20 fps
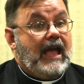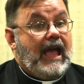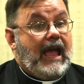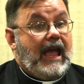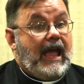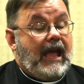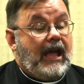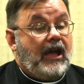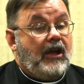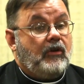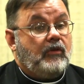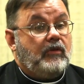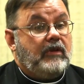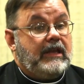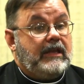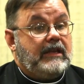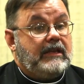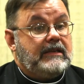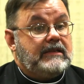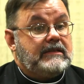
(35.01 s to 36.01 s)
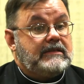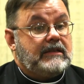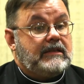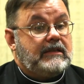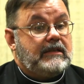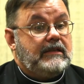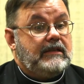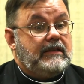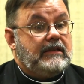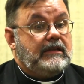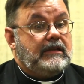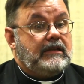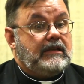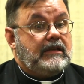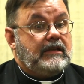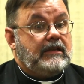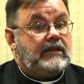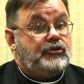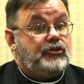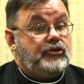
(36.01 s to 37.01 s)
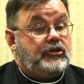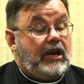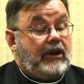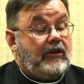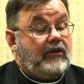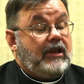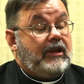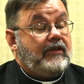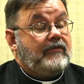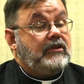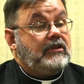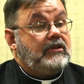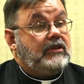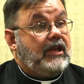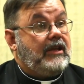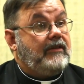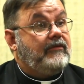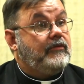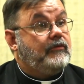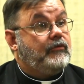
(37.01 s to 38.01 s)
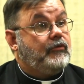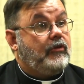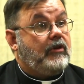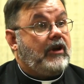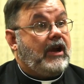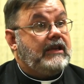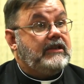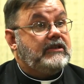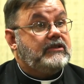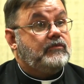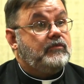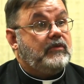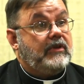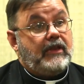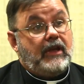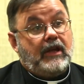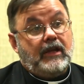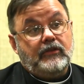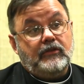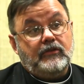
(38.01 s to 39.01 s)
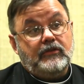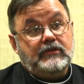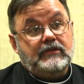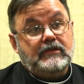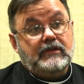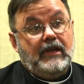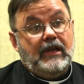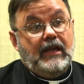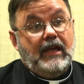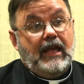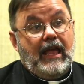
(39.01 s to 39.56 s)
how it is a sharing of the love of Christ with others,